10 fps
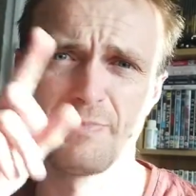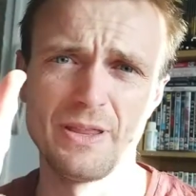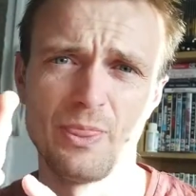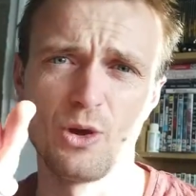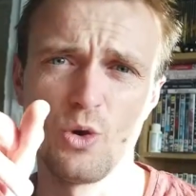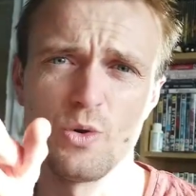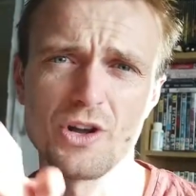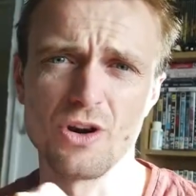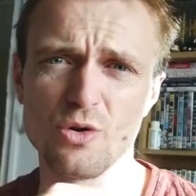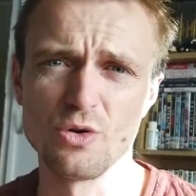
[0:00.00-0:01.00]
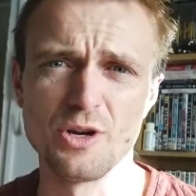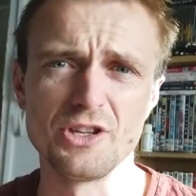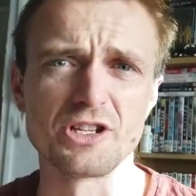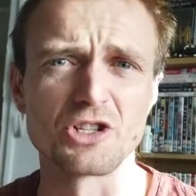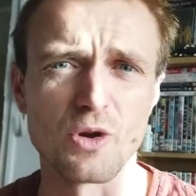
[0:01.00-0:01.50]
in the corner or
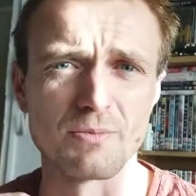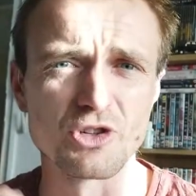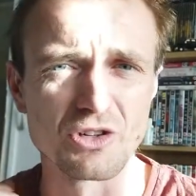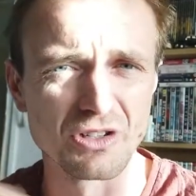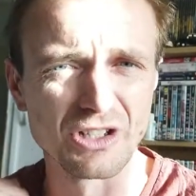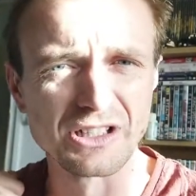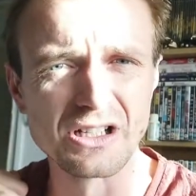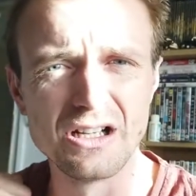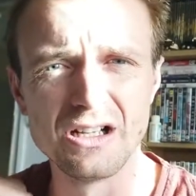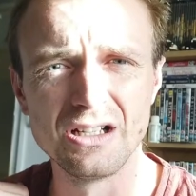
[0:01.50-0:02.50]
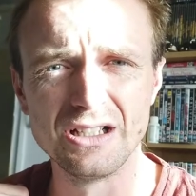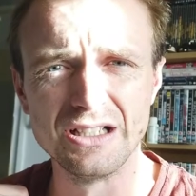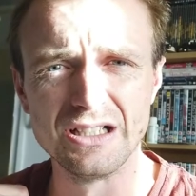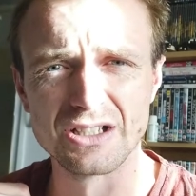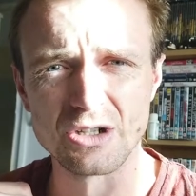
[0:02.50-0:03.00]
in the description, guys.
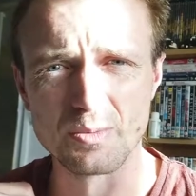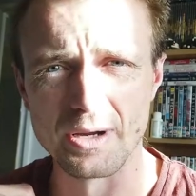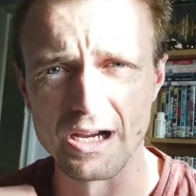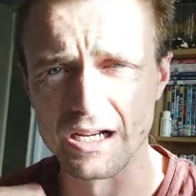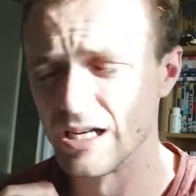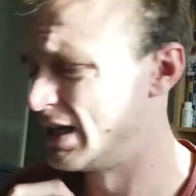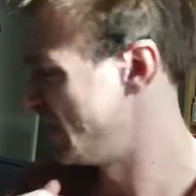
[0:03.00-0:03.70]
So, yeah.